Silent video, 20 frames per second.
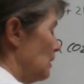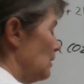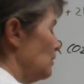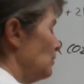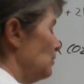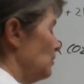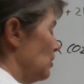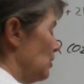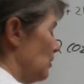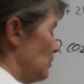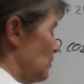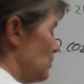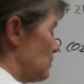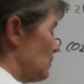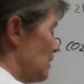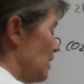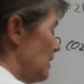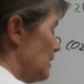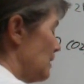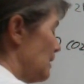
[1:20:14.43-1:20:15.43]
Glucose,
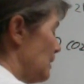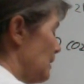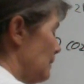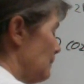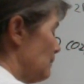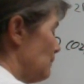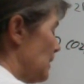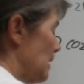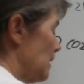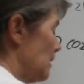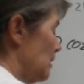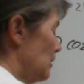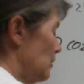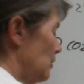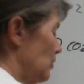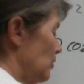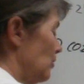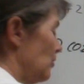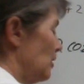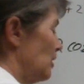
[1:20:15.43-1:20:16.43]
right? And I, my
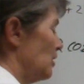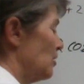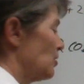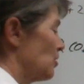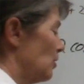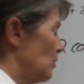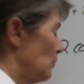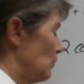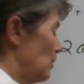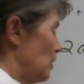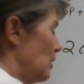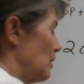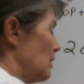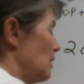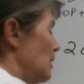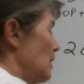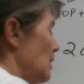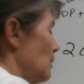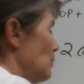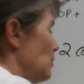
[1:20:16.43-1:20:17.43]
color coding is all wrong.
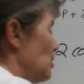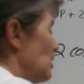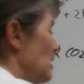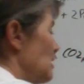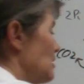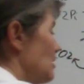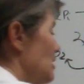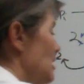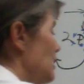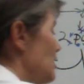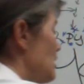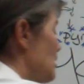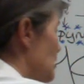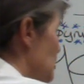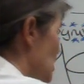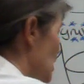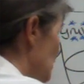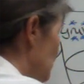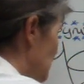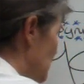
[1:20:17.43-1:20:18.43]
But you guys, let's
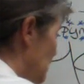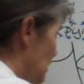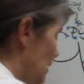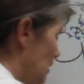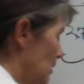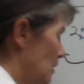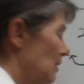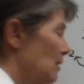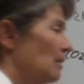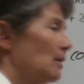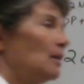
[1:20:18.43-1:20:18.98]
stop there.